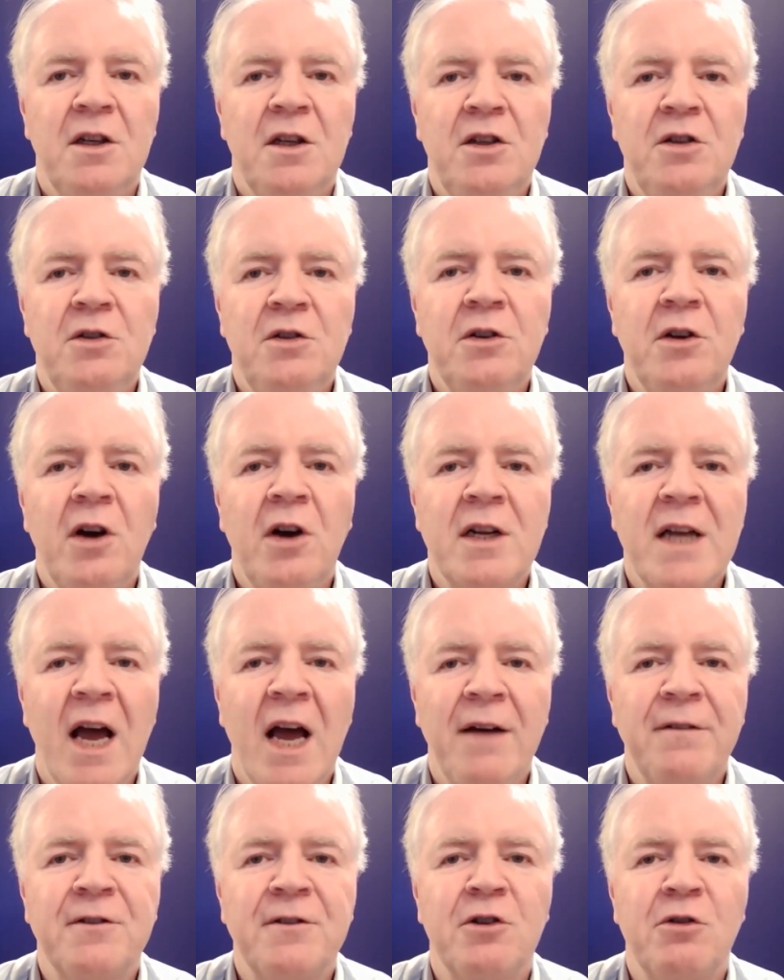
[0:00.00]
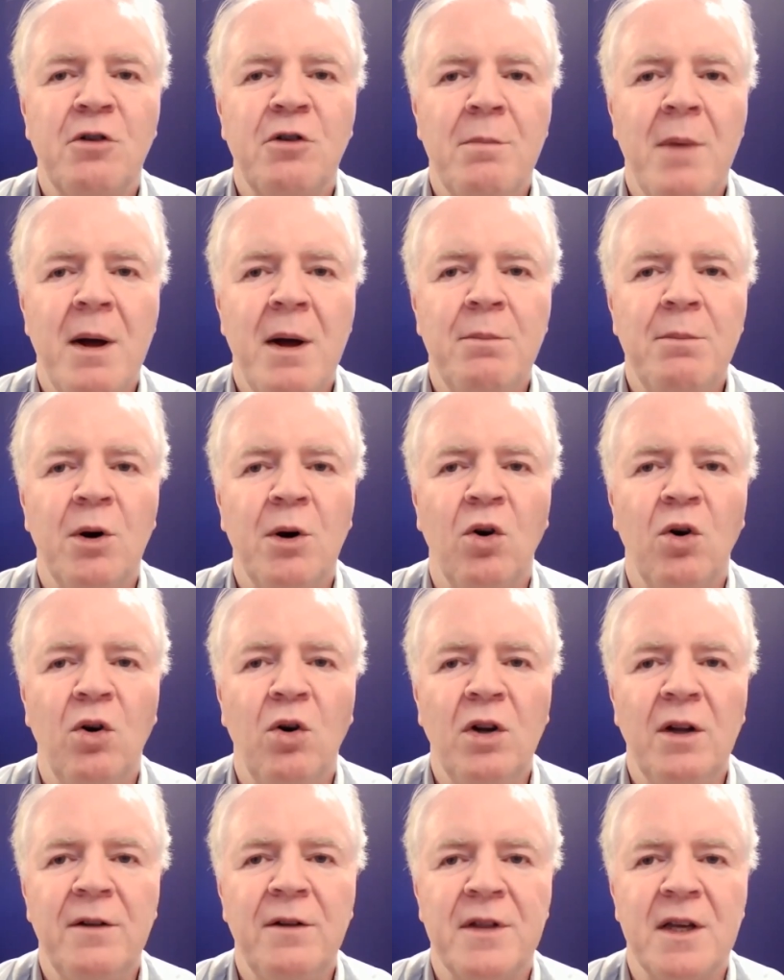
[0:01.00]
You do not have to remember
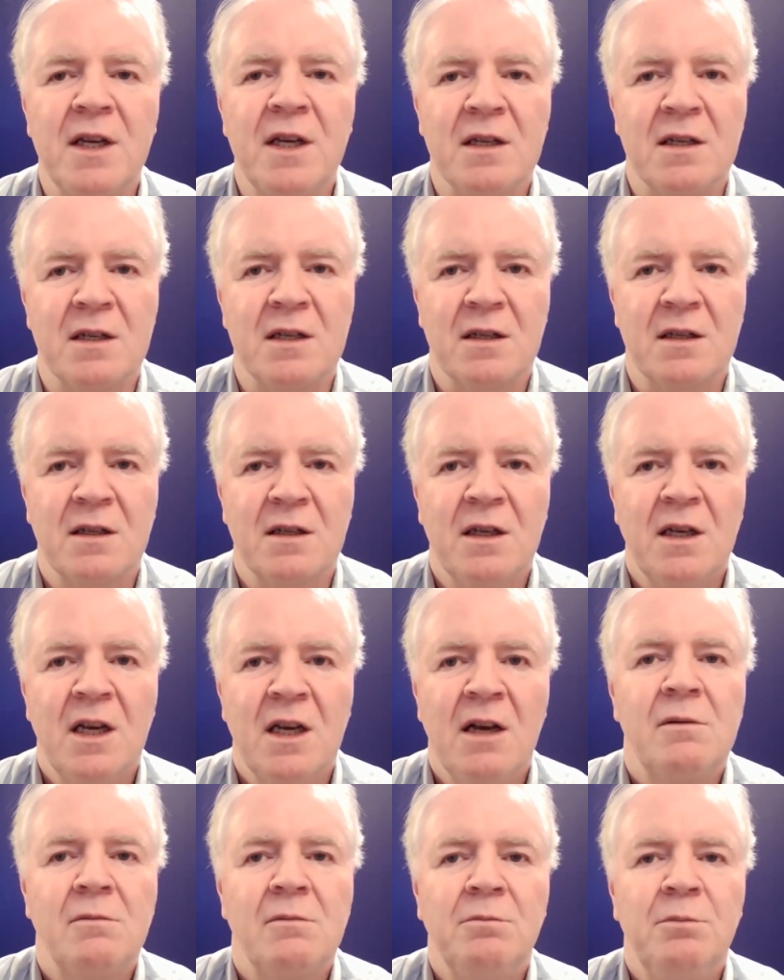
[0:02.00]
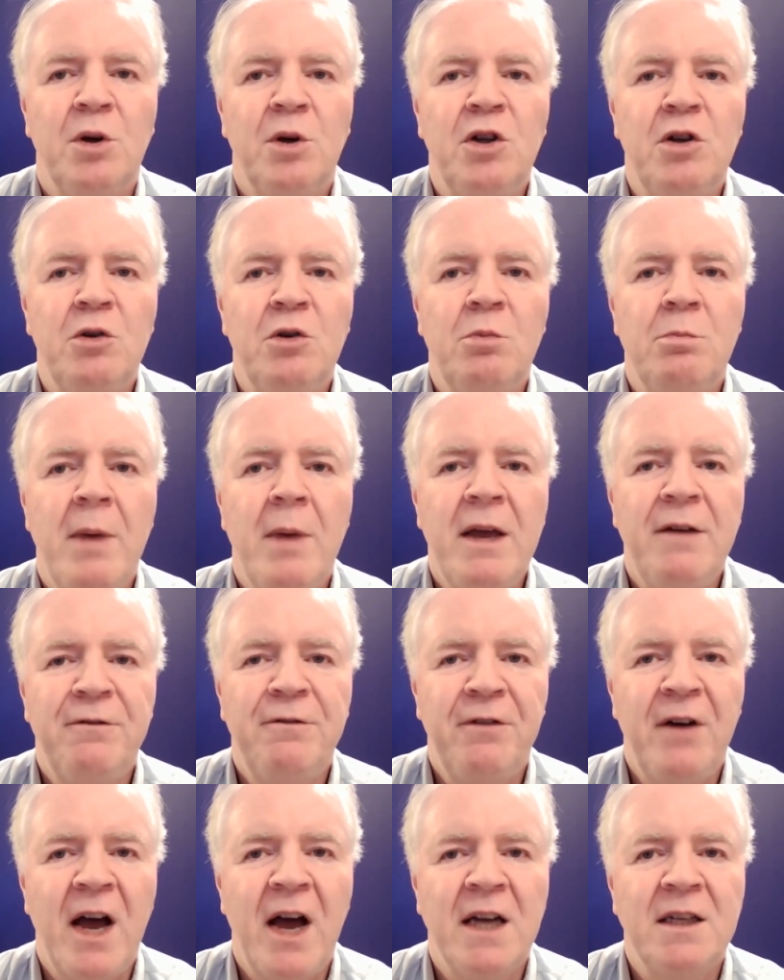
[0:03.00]
all of these, but you may
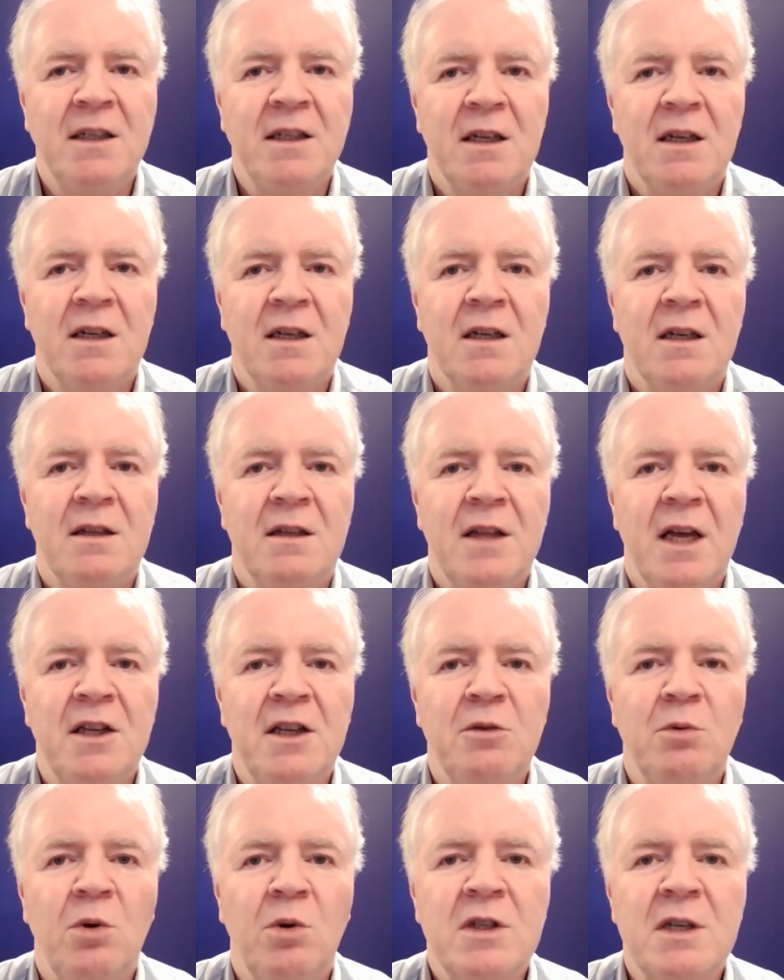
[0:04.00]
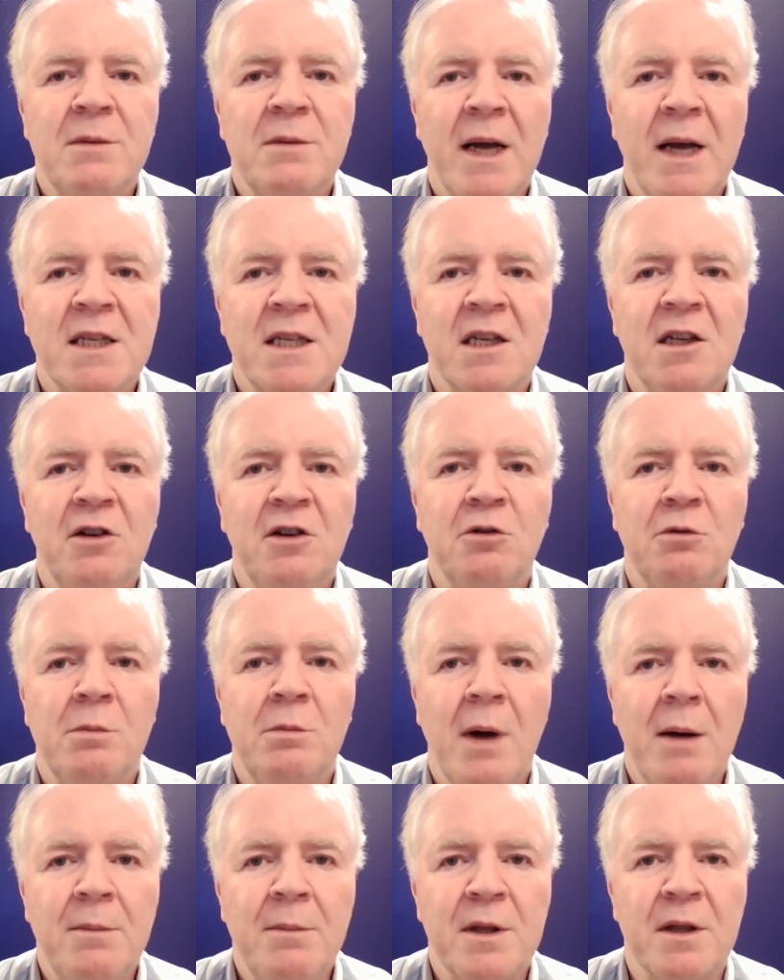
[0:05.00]
find that you automatically
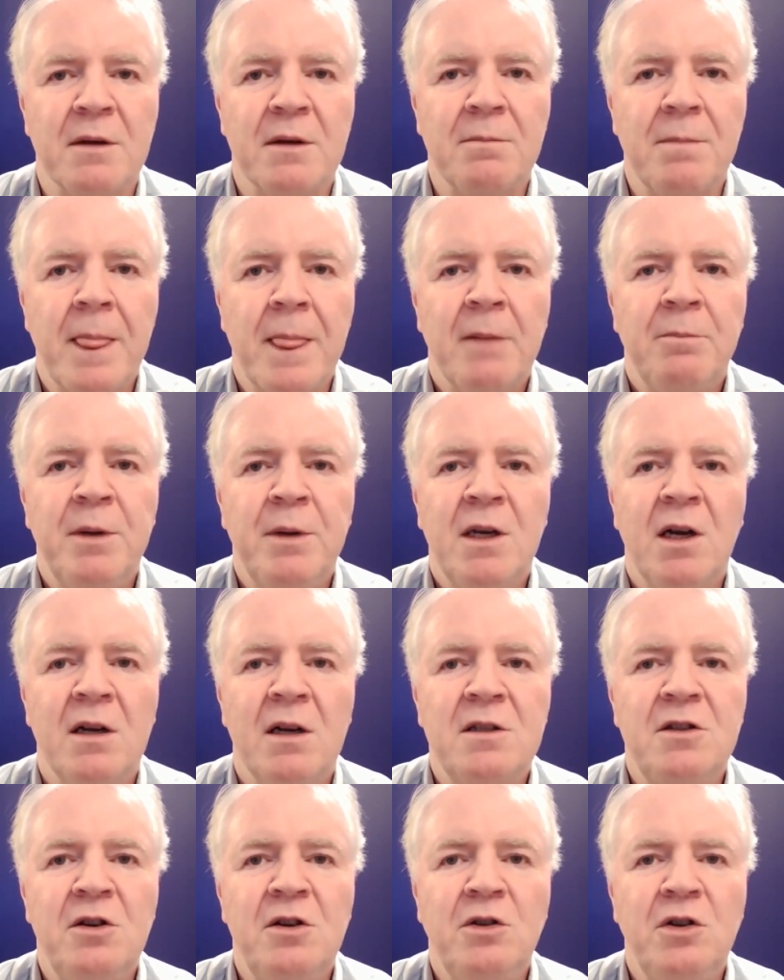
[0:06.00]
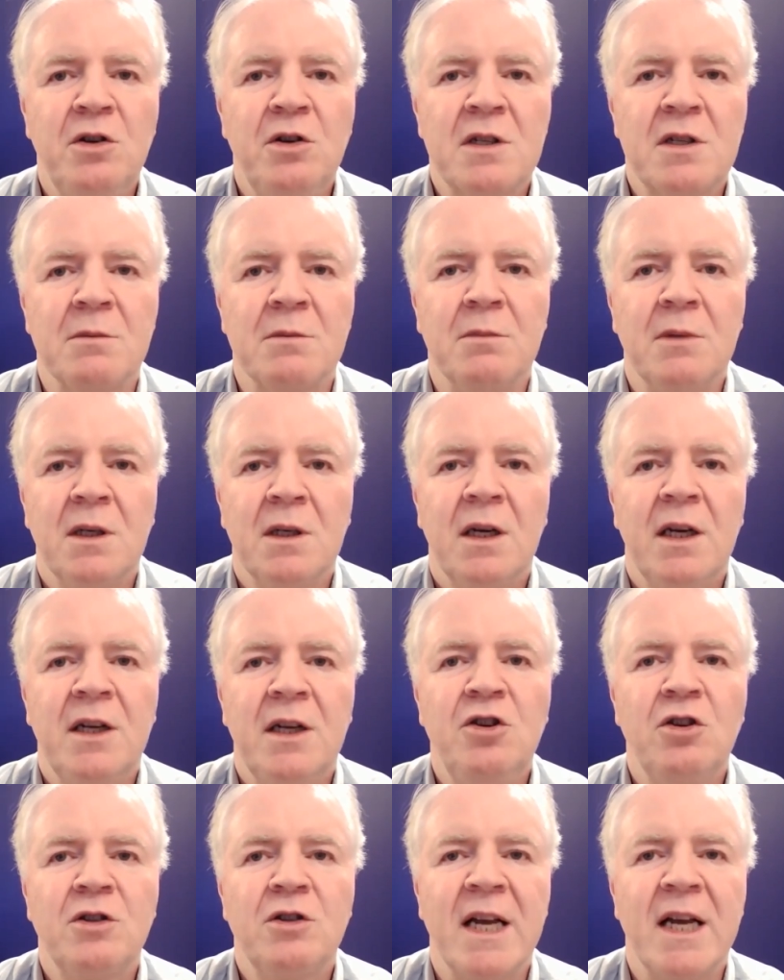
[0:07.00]
remember them because you use them
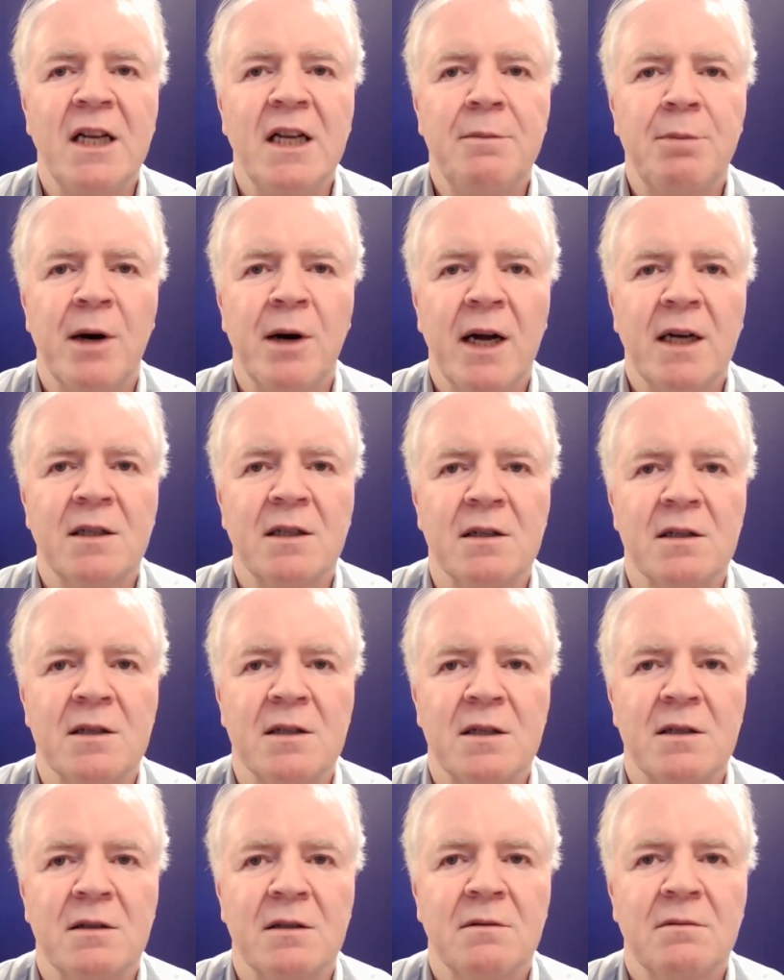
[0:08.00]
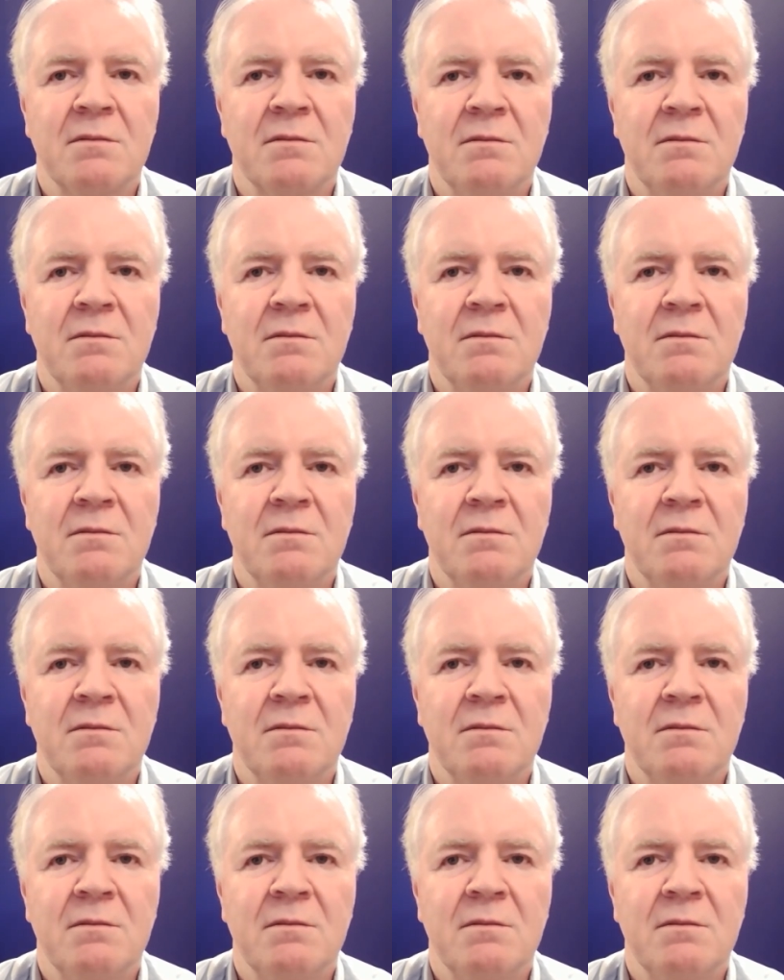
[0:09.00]
in your daily practice.